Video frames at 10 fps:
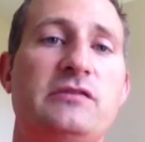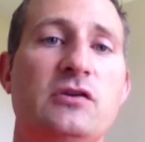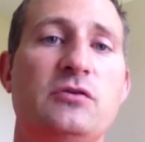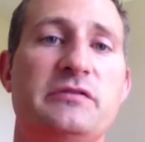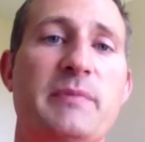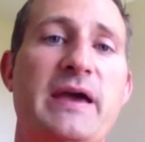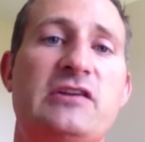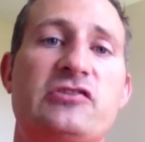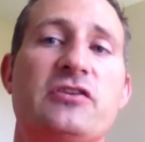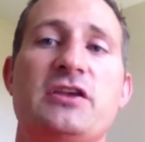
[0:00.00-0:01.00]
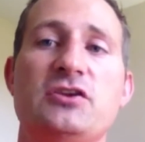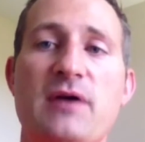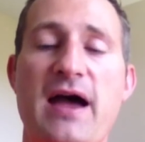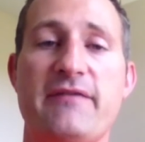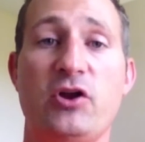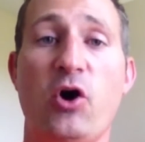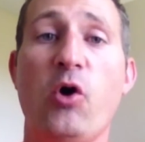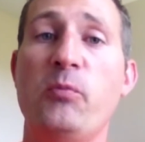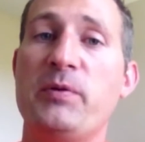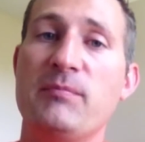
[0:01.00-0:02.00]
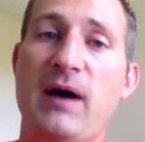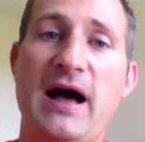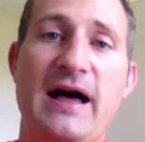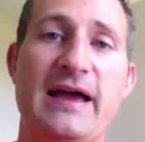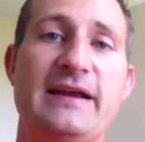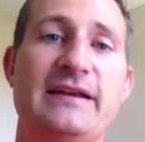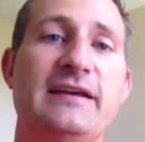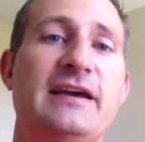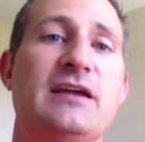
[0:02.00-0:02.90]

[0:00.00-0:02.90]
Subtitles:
to do is make sure that you have an open mind